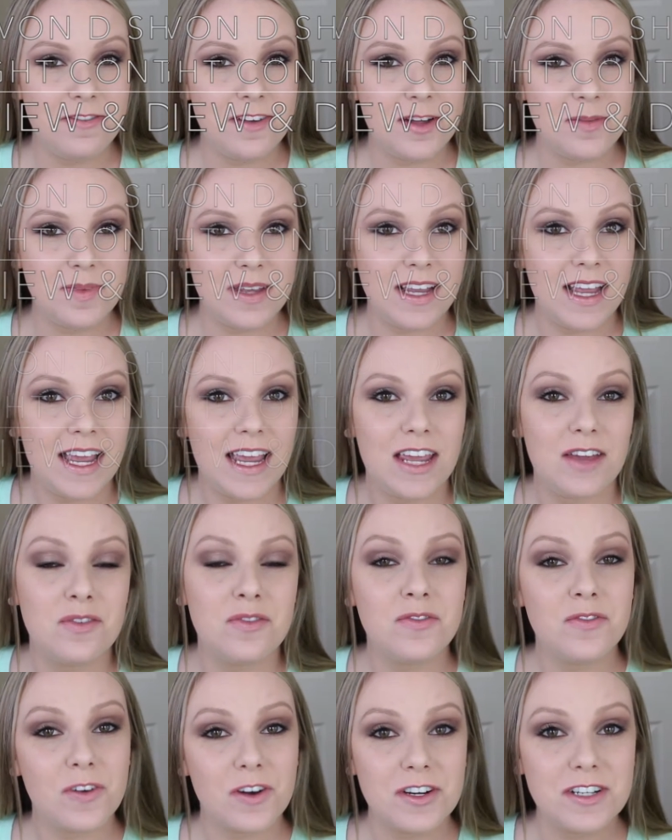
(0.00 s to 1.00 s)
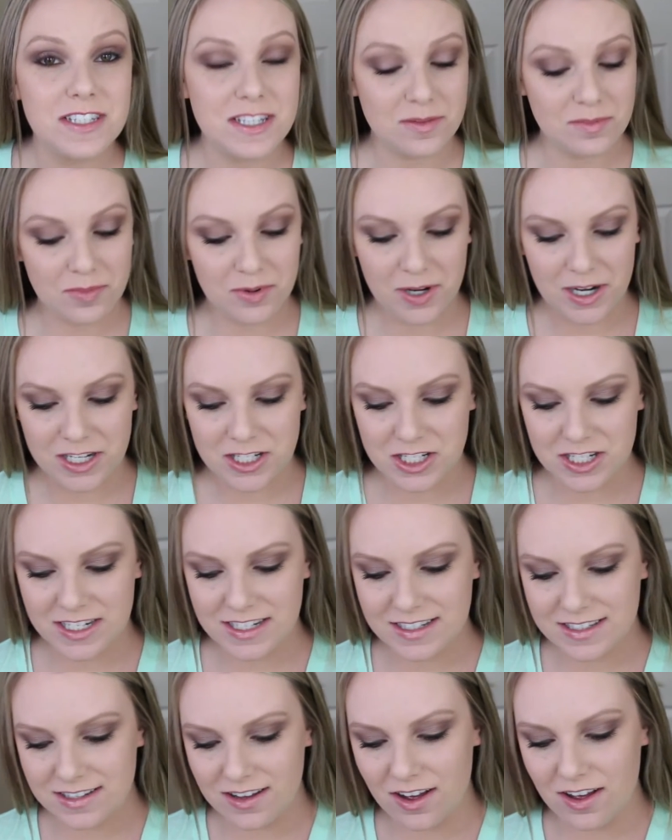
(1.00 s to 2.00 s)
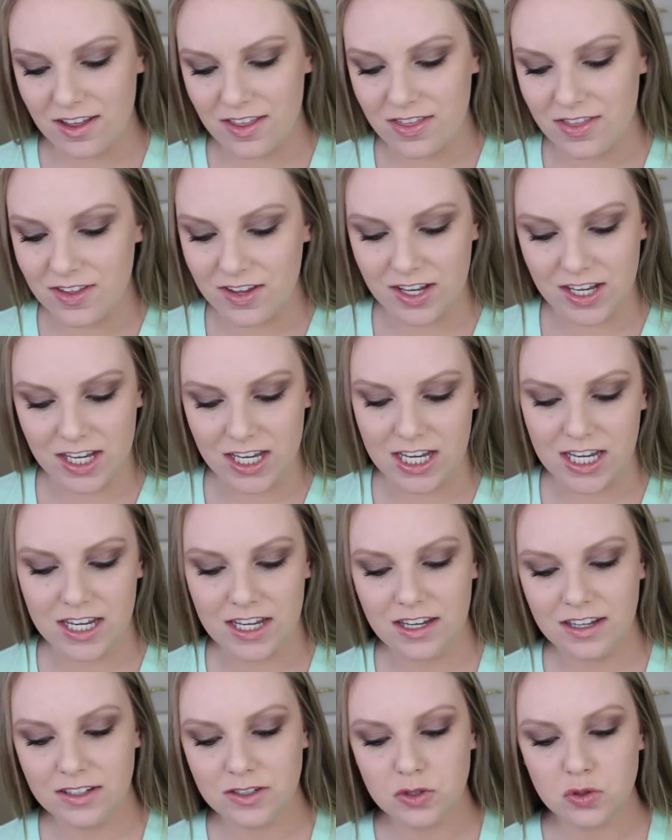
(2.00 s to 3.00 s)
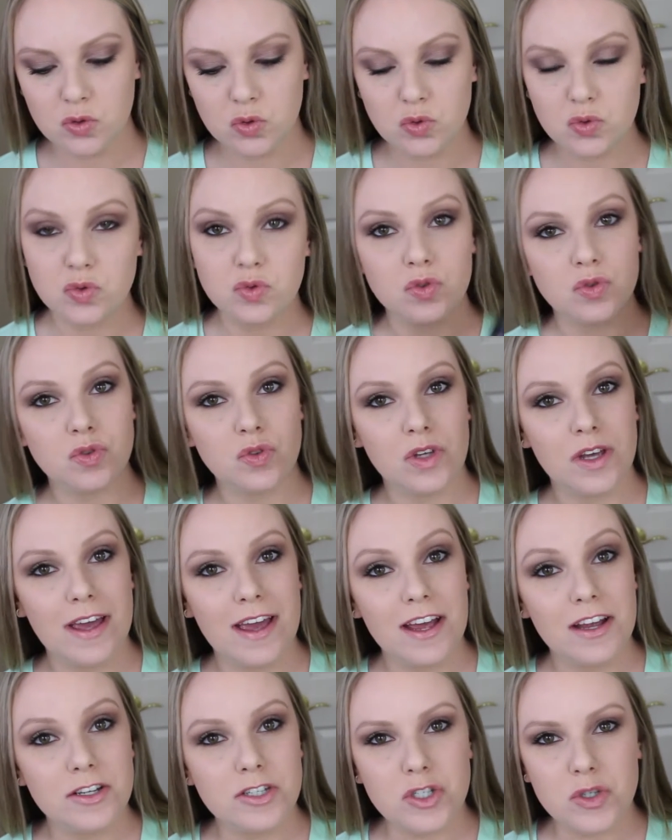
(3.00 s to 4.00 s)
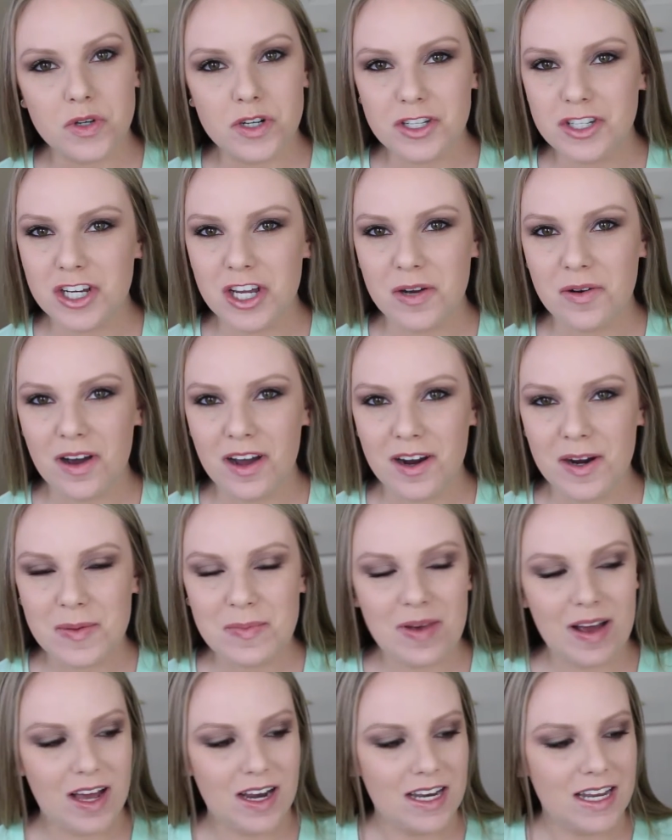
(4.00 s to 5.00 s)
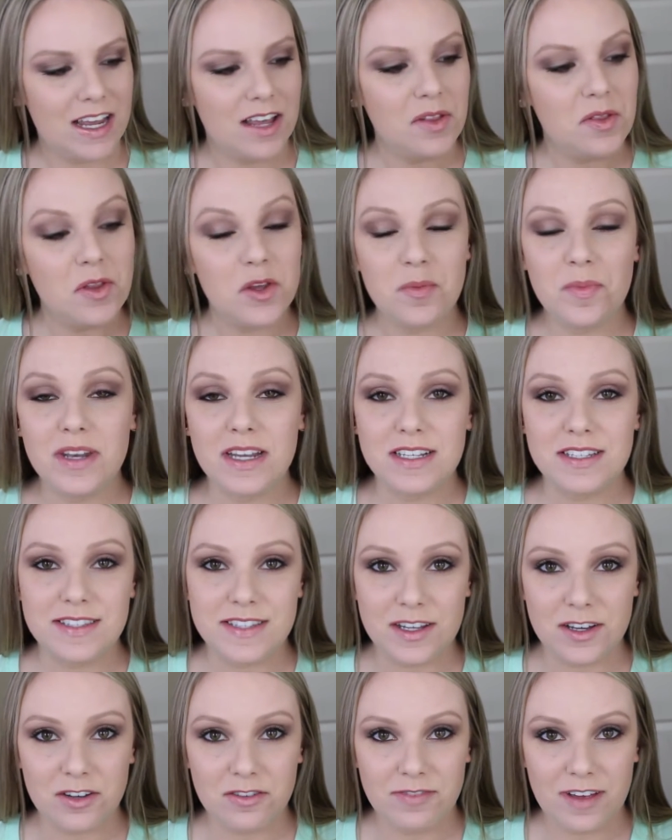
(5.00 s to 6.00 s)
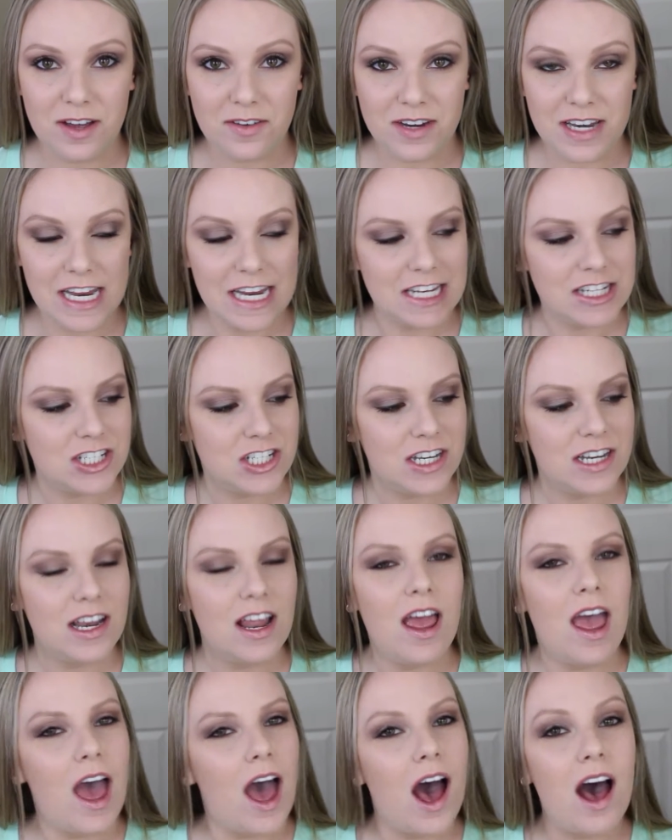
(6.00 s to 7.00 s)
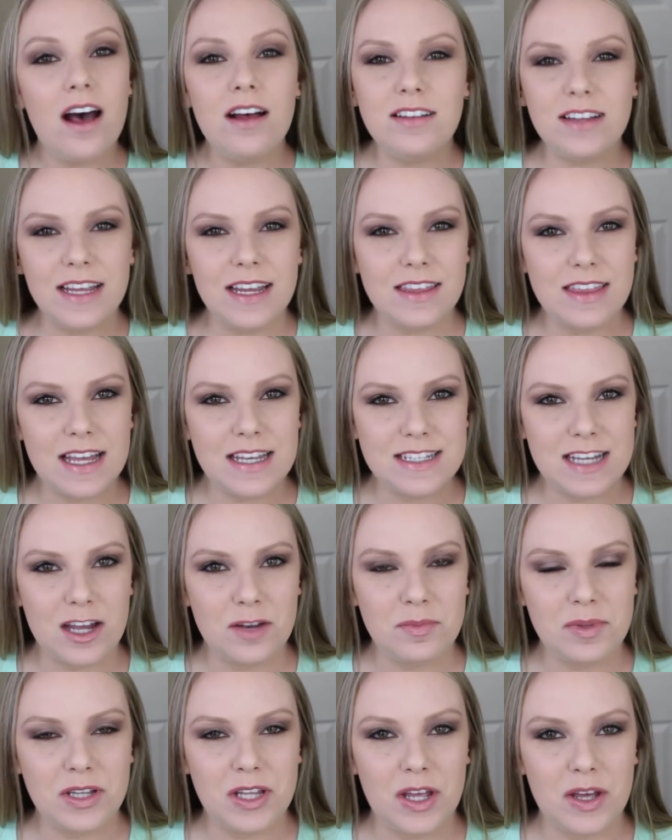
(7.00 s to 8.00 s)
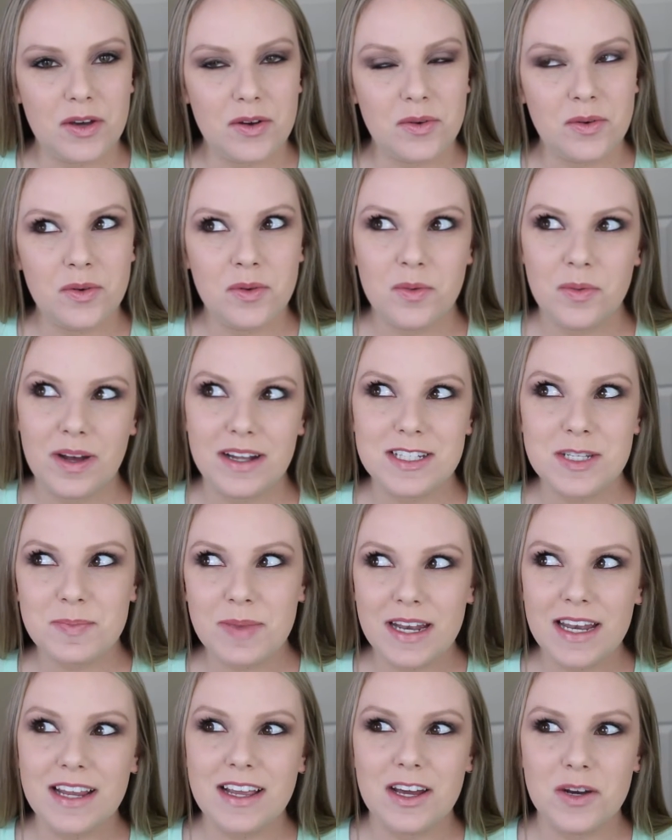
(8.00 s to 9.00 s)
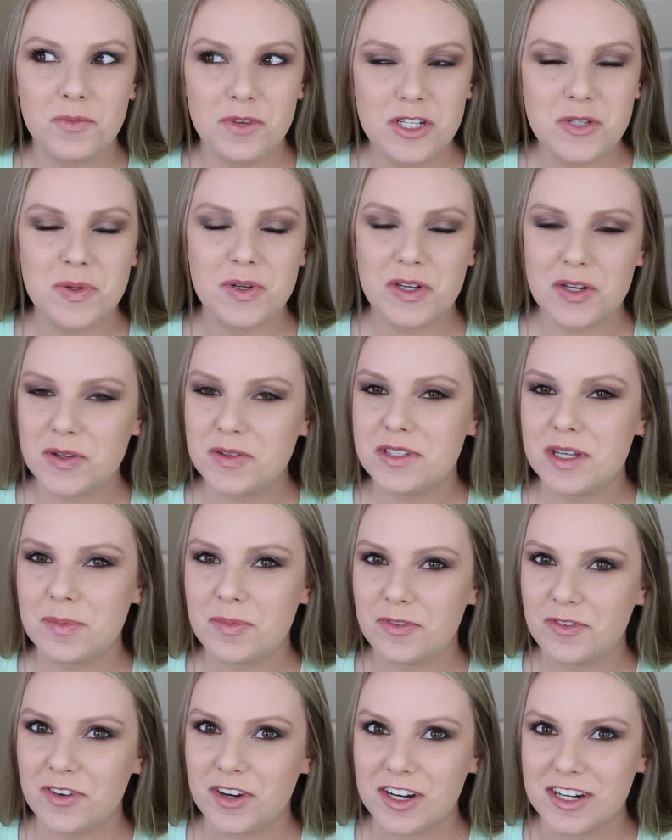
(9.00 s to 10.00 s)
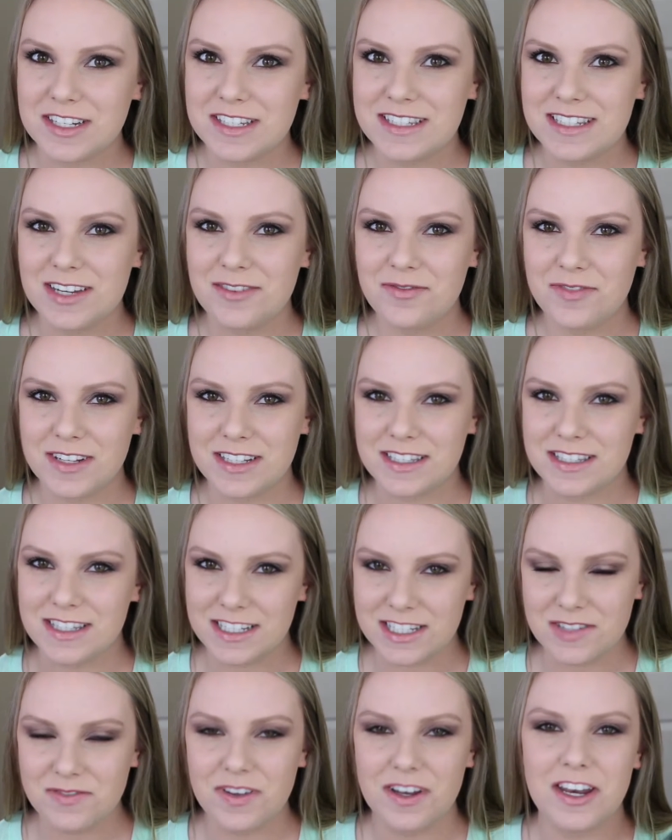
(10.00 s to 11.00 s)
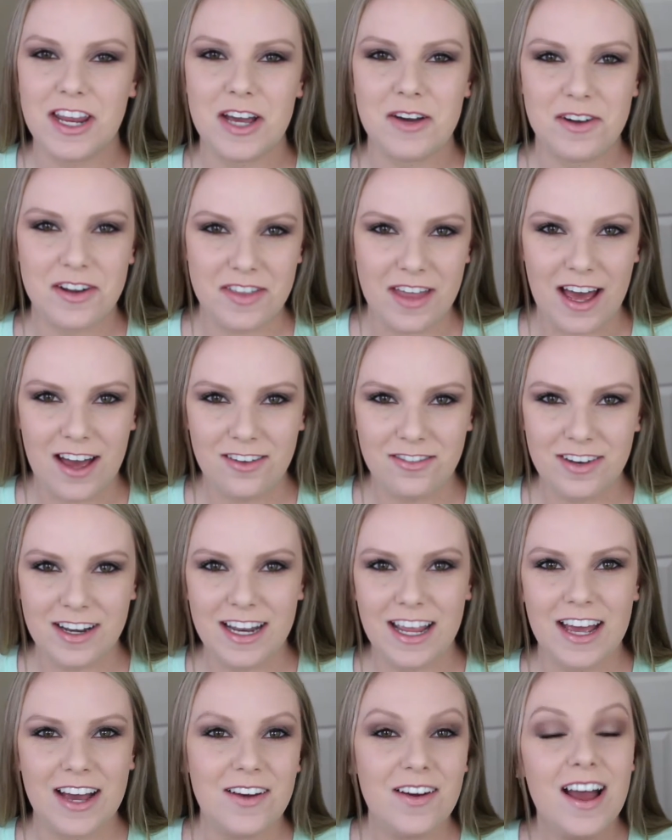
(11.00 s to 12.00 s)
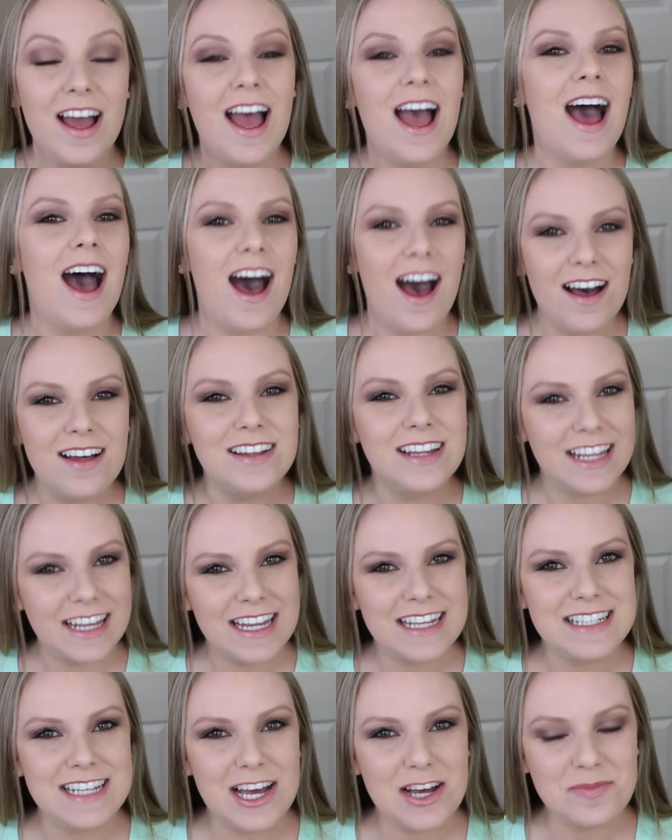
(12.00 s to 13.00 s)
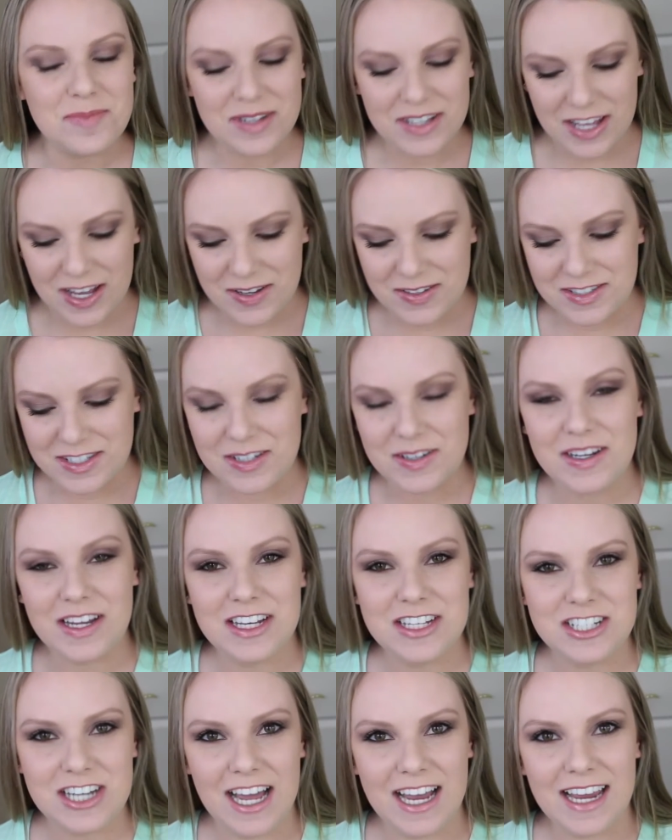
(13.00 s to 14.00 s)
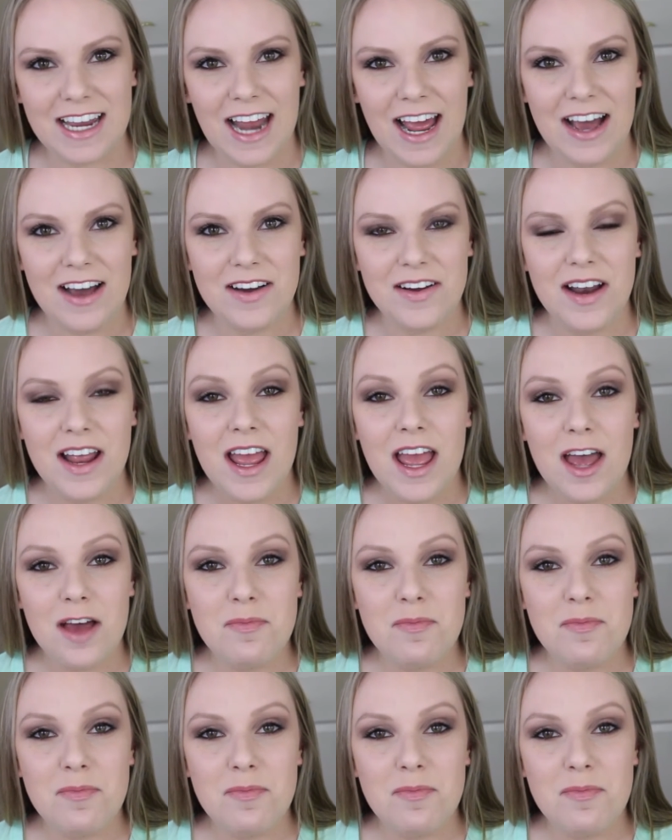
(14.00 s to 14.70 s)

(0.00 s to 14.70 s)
filming a first impressions on the Giorgio Armani Luminous Silk Foundation. I'll link that down below. Well, depending on which one goes up first, if it's this video or that video, I'll link it down below so you can check it out.